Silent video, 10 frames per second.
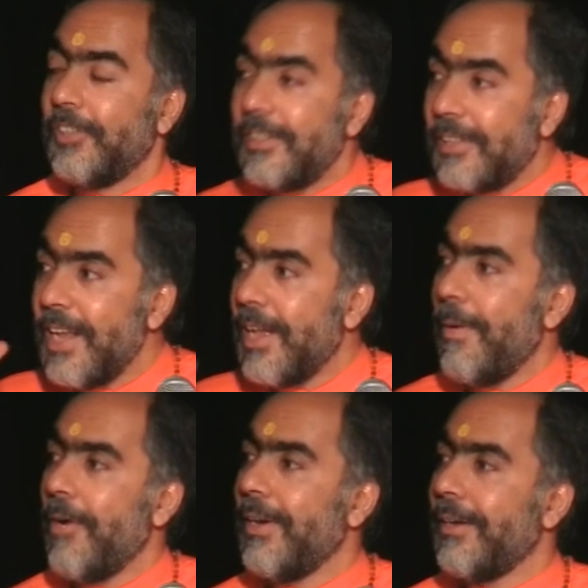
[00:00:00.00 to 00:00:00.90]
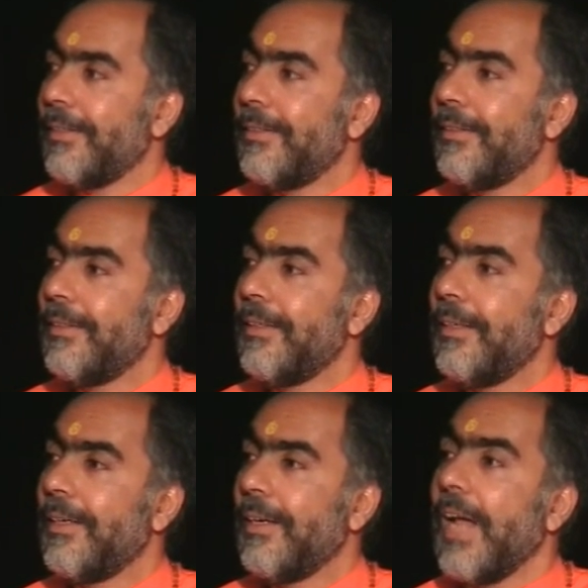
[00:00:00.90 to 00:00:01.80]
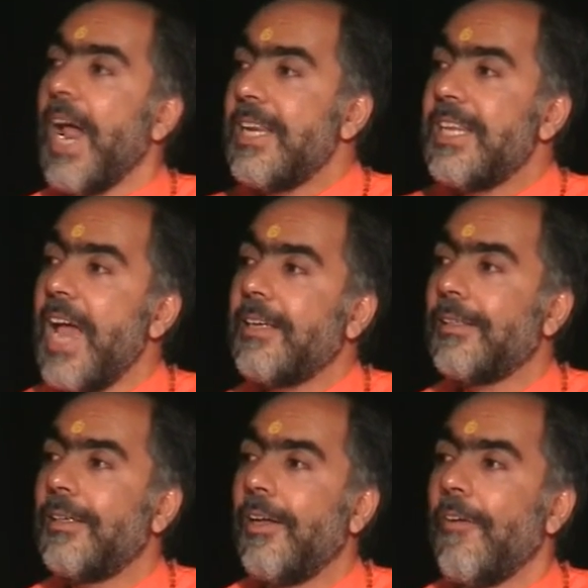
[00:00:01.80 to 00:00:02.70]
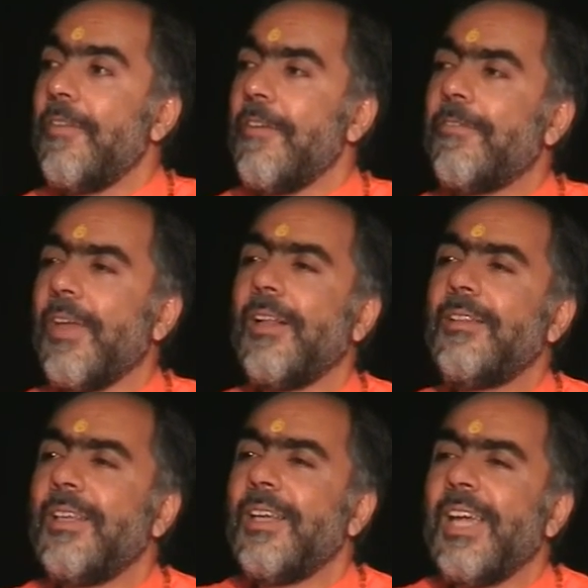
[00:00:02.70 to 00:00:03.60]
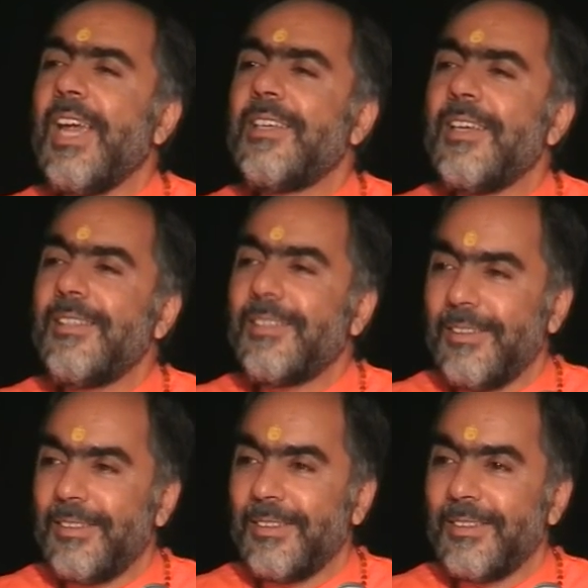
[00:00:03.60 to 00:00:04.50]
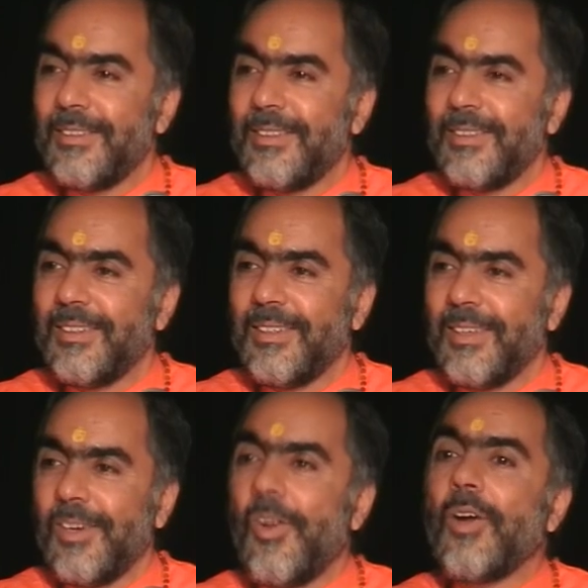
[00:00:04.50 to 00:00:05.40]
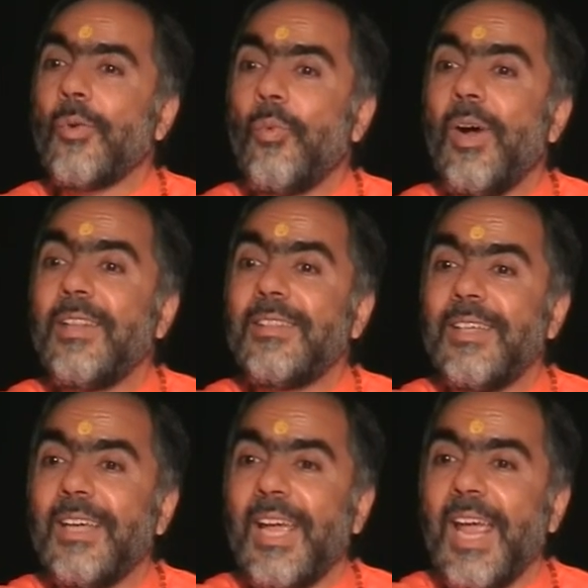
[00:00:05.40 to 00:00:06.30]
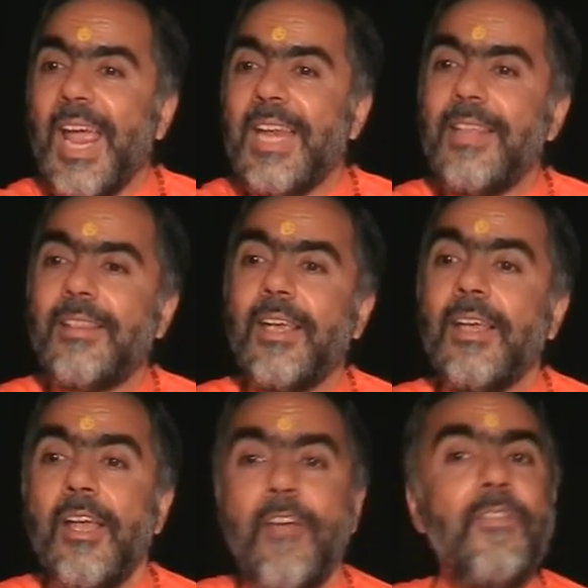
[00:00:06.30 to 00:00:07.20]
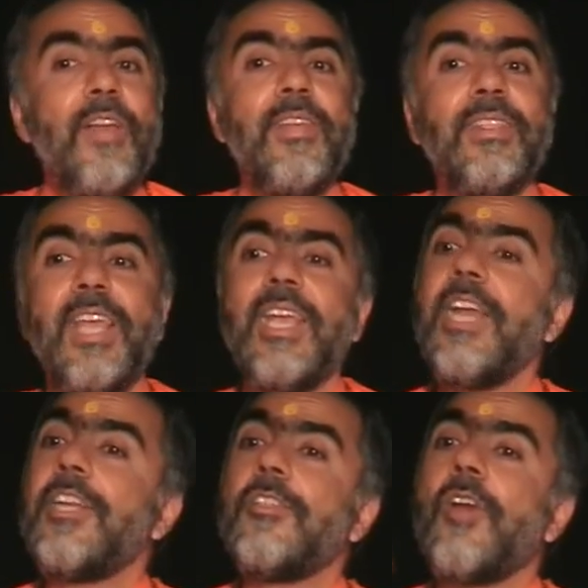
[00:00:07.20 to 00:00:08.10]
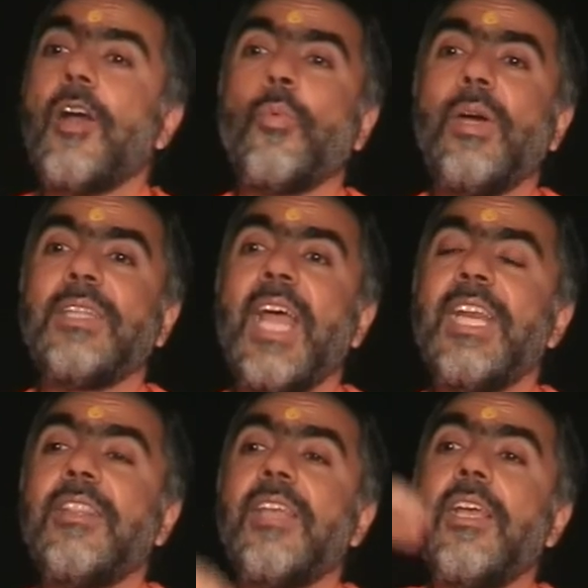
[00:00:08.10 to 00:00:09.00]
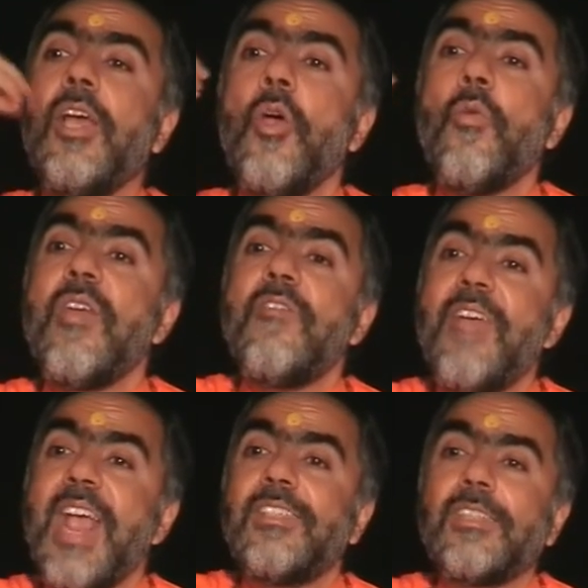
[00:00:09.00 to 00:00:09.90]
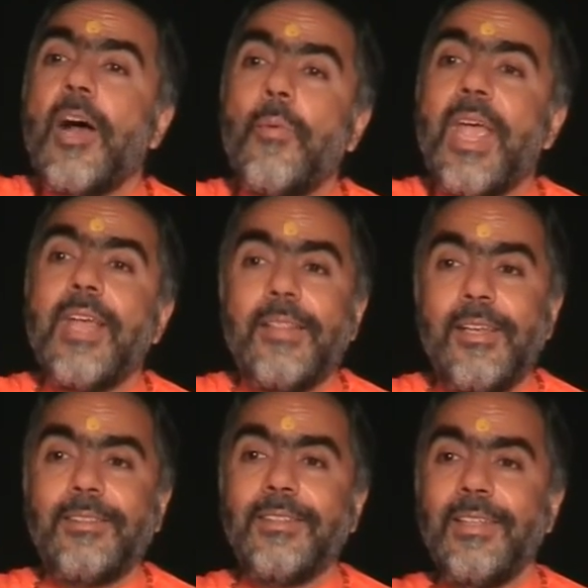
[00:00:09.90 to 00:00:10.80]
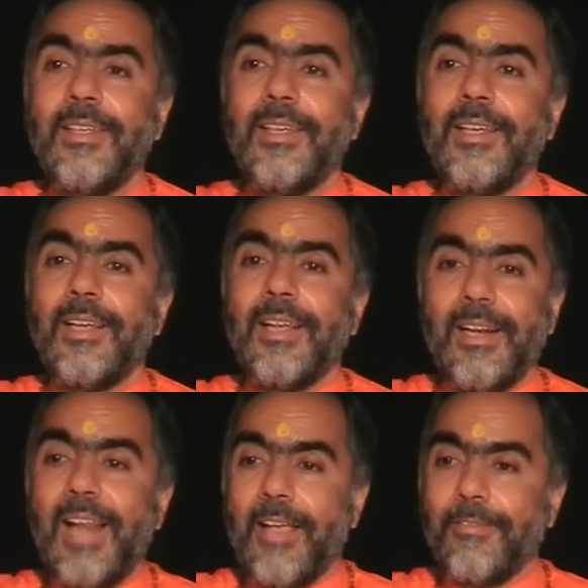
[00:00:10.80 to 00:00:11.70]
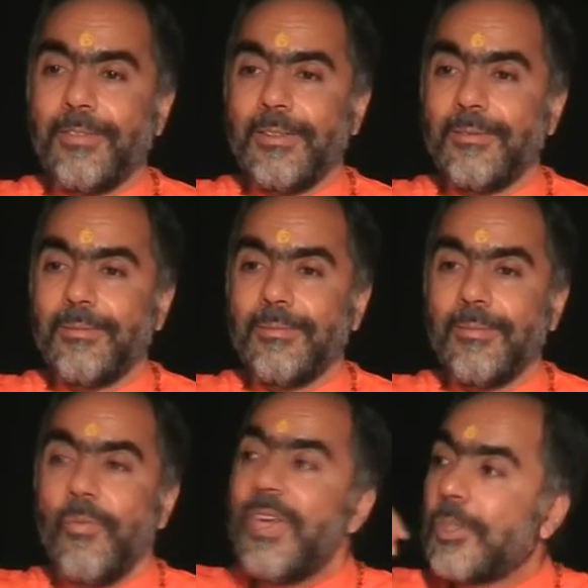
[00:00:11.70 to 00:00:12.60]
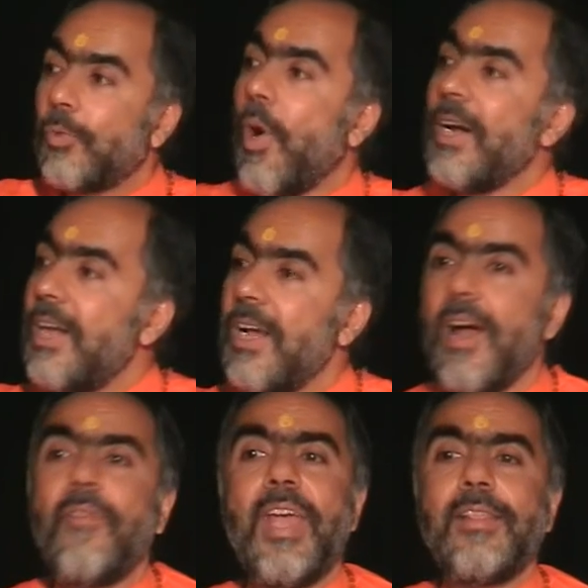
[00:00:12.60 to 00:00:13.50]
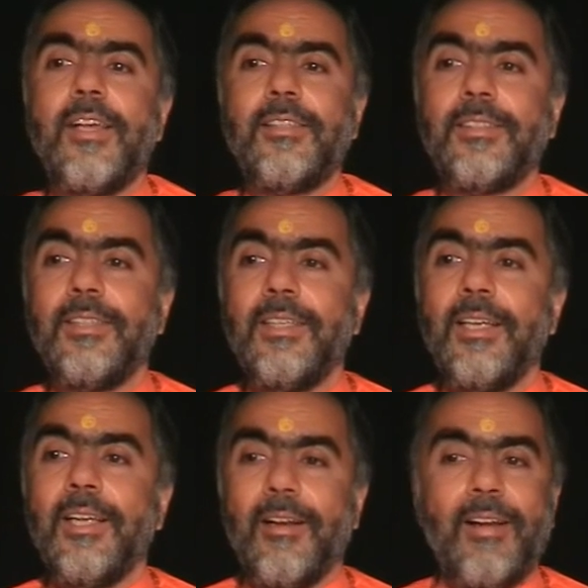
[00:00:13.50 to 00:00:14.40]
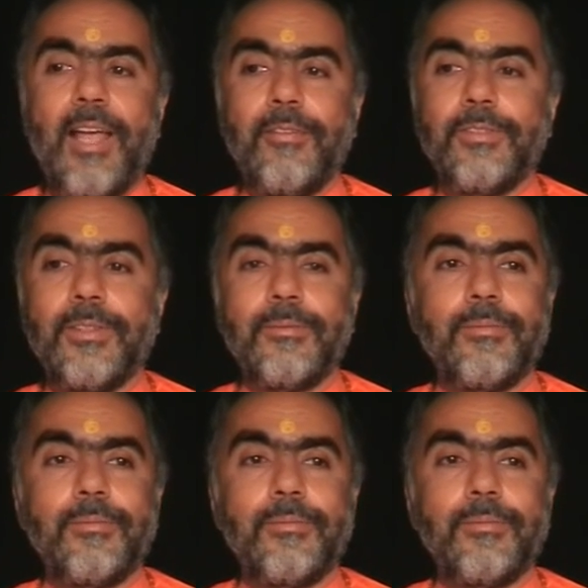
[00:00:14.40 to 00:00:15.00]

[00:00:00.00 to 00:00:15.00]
Just think about it. And yet we feel it is not worth anything. When we think it is not worth anything, we waste away this life. We squander away this life.